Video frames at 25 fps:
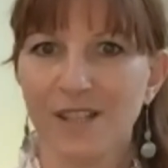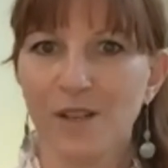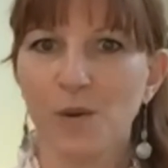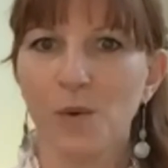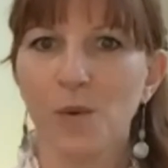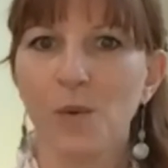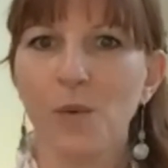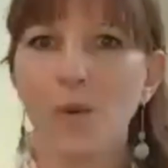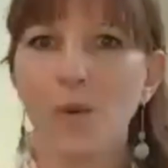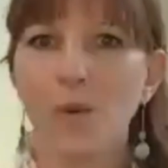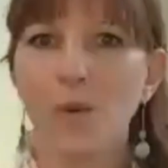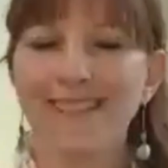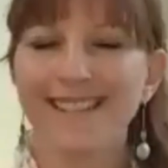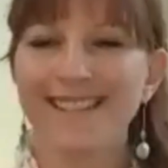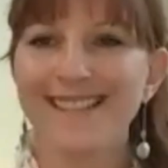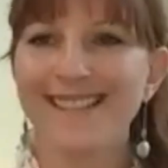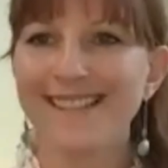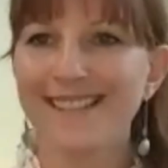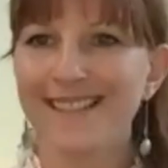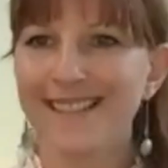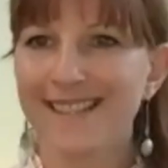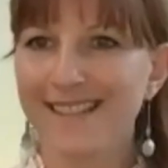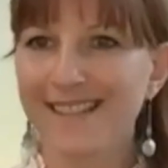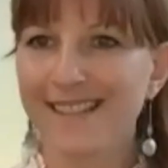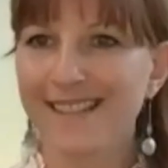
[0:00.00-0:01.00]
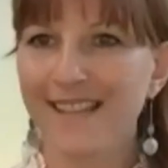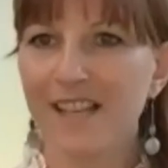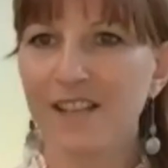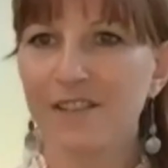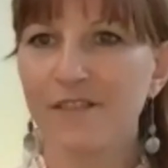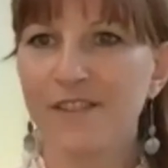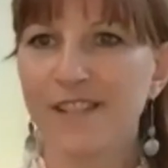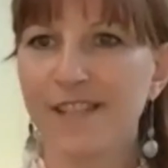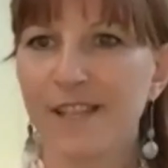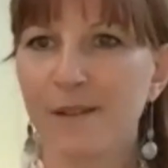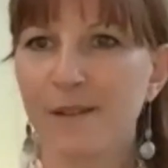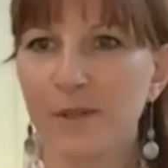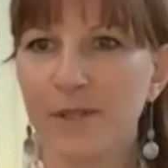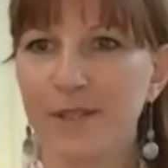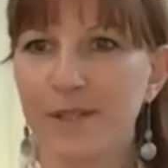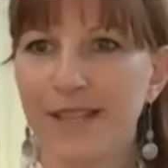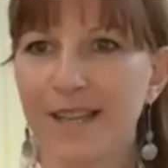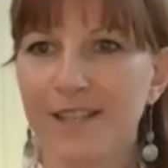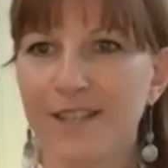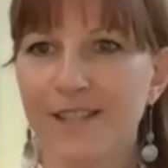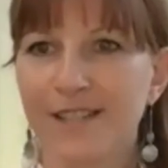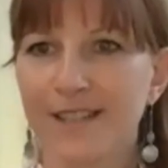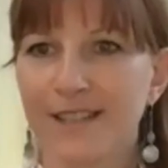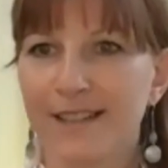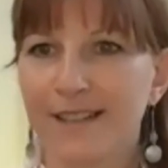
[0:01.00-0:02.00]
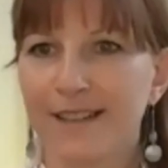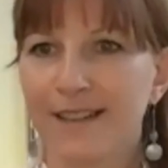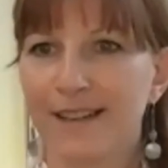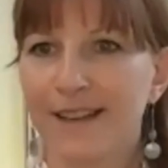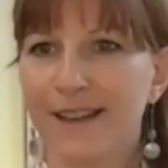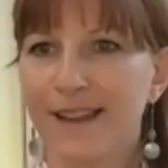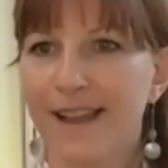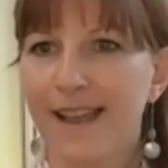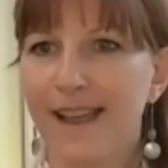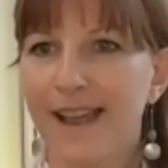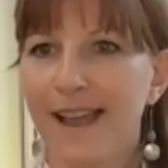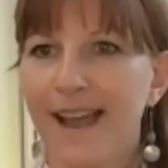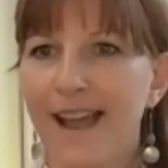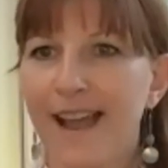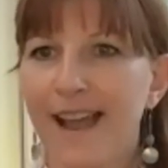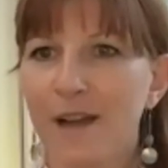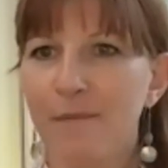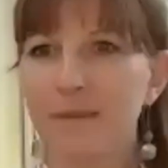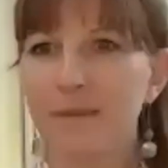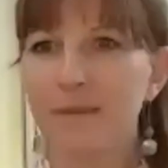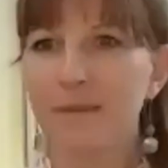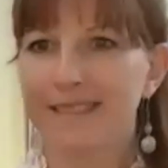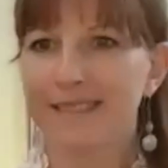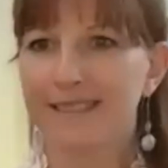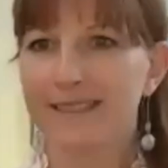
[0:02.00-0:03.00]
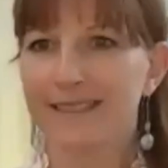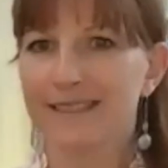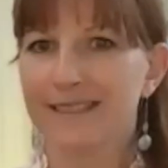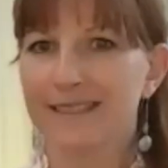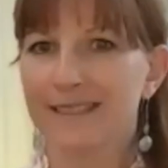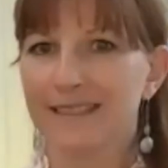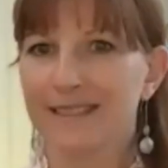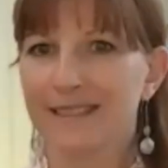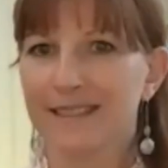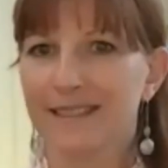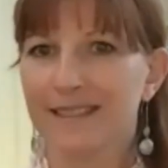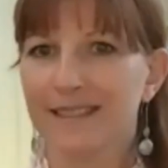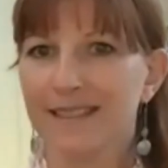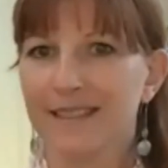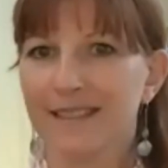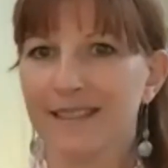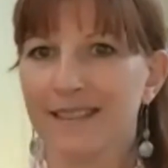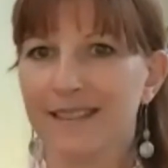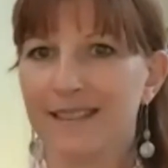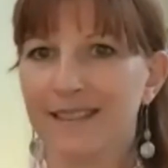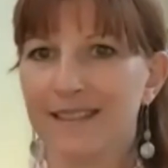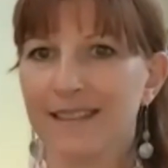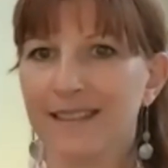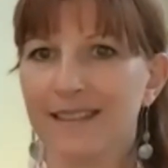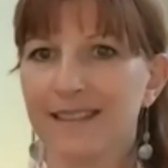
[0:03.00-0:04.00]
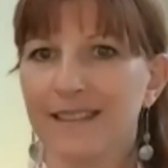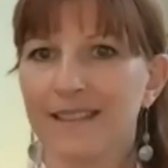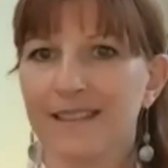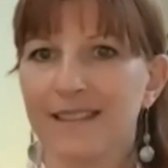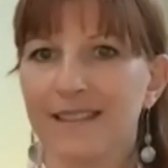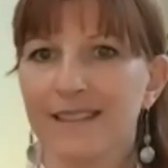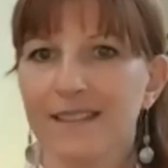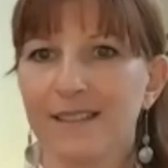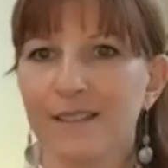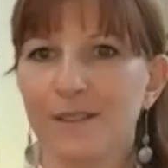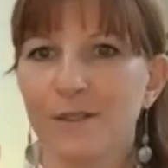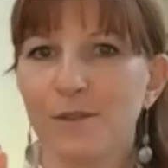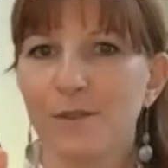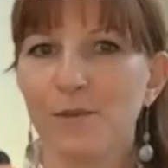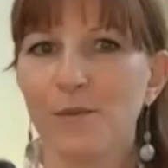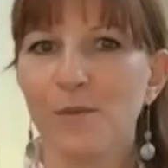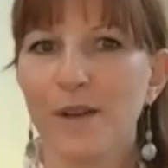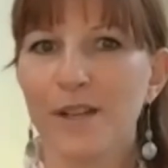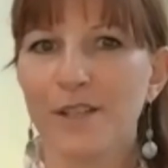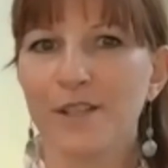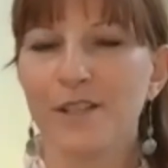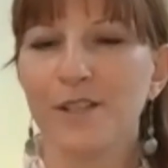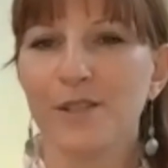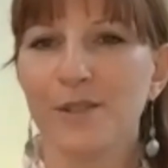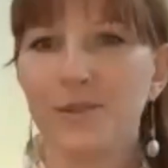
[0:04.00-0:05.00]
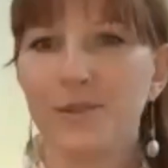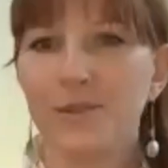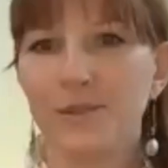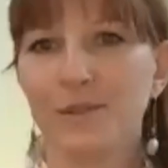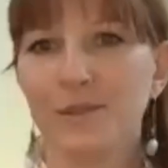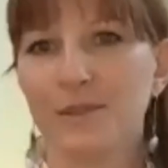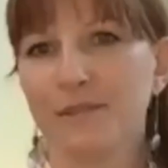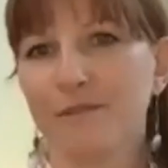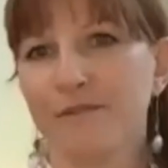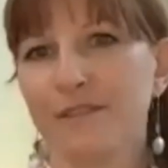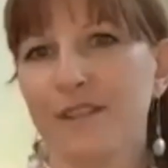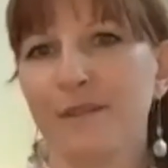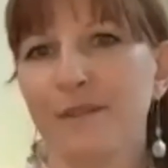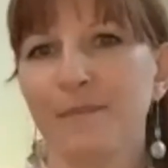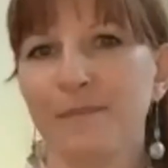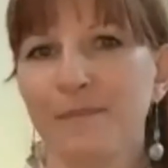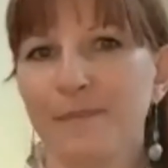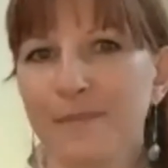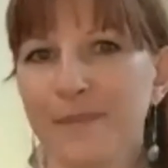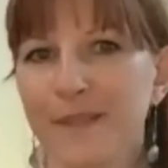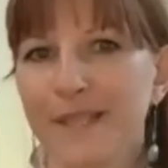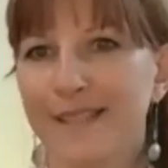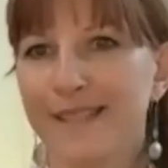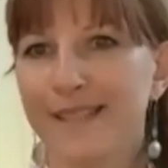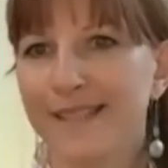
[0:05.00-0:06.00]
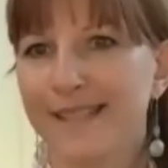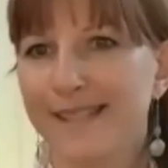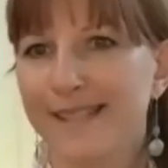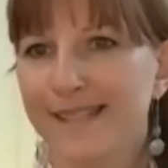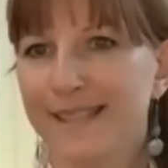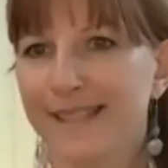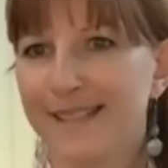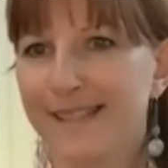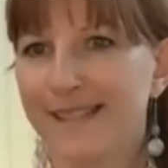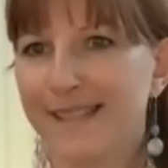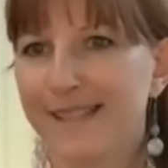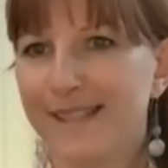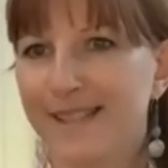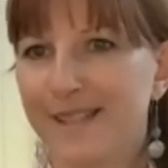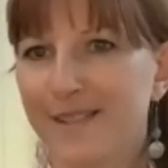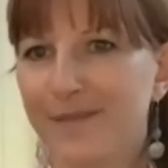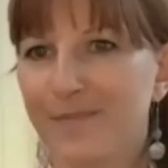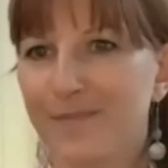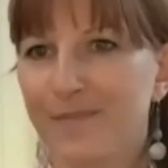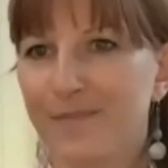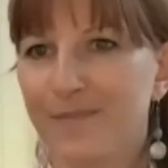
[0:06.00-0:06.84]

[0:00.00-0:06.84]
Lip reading: What is that self-sabotaging habit when you look from the distance?